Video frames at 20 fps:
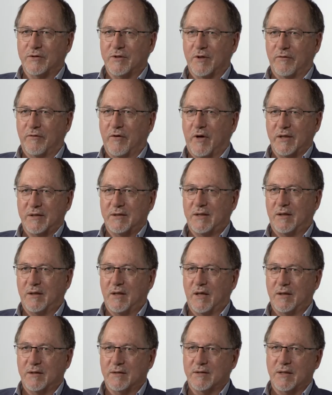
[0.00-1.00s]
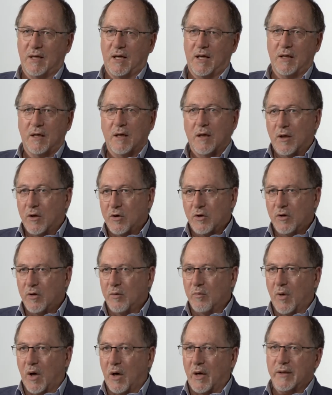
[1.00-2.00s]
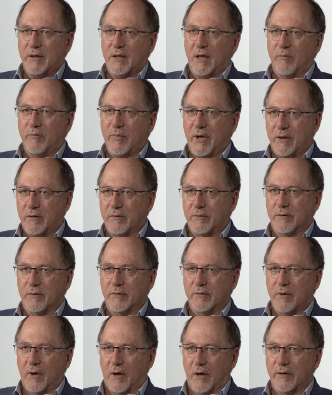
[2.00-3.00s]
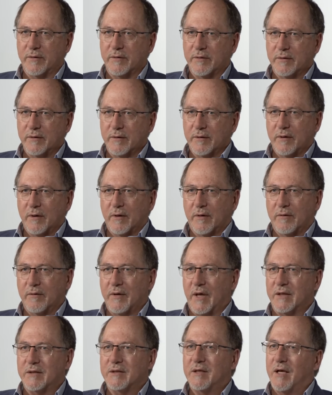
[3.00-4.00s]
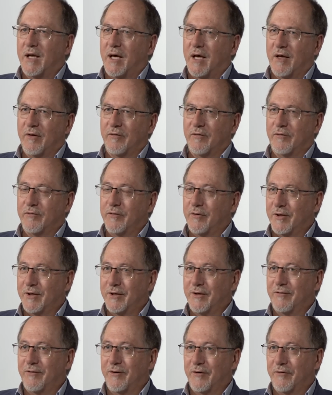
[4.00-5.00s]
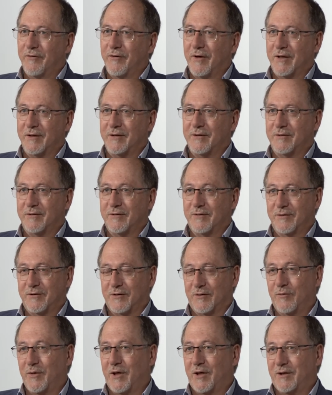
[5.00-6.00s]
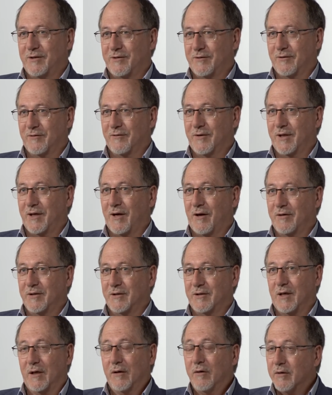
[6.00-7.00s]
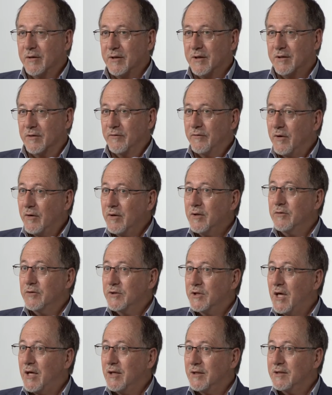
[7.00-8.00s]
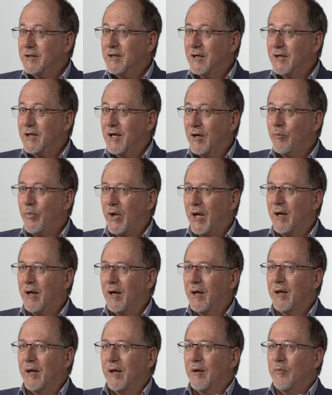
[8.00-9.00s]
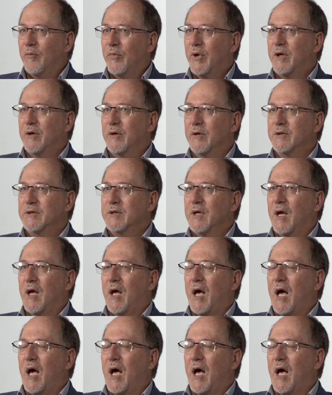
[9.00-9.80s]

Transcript: So if I sit there and say you might get better or not, that's going to have a very different effect to me, sort of encouraging, saying, look, there's a very good chance you're going to get better, because